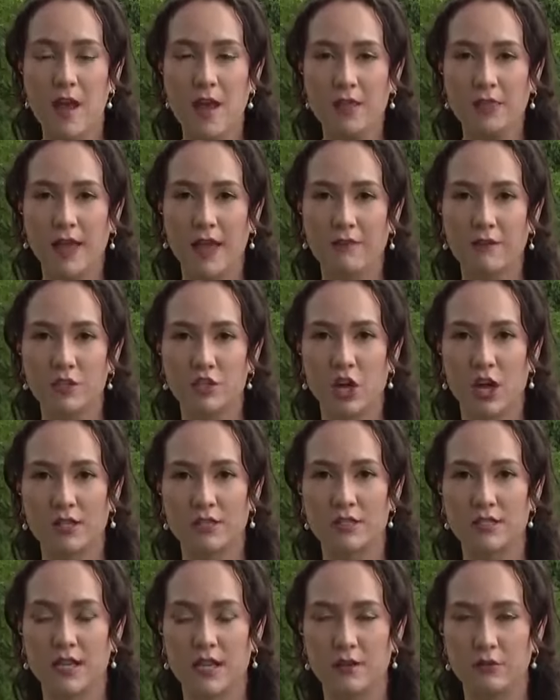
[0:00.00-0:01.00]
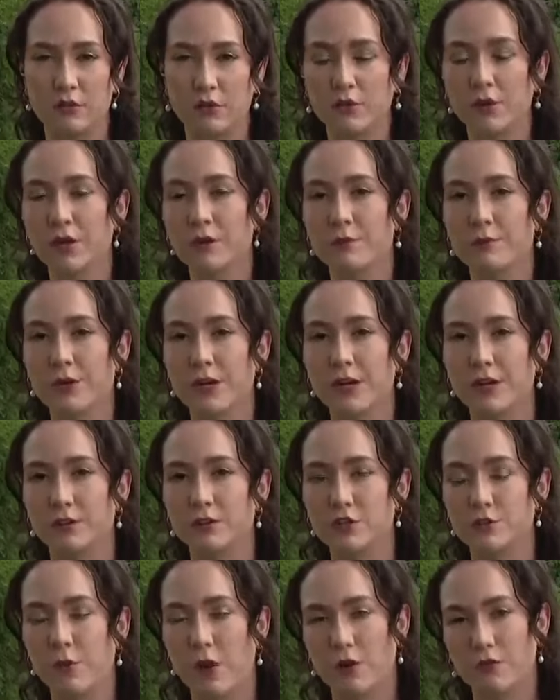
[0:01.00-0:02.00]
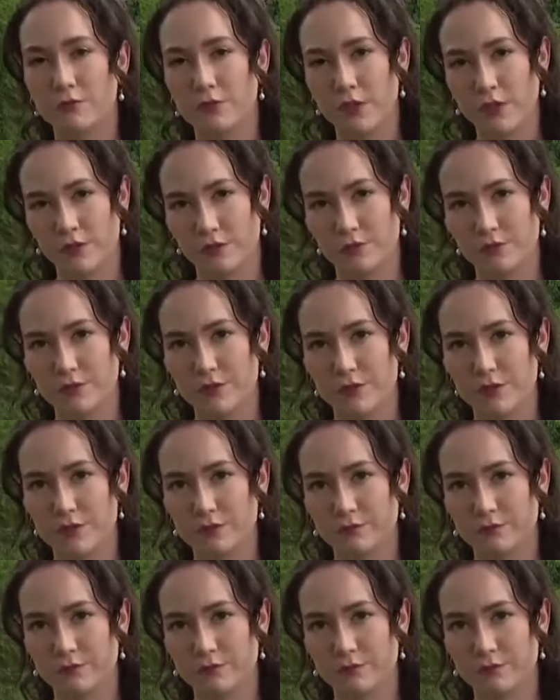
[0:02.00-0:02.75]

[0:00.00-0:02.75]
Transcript: Live in Johnston, Lauren Brill, 12 News.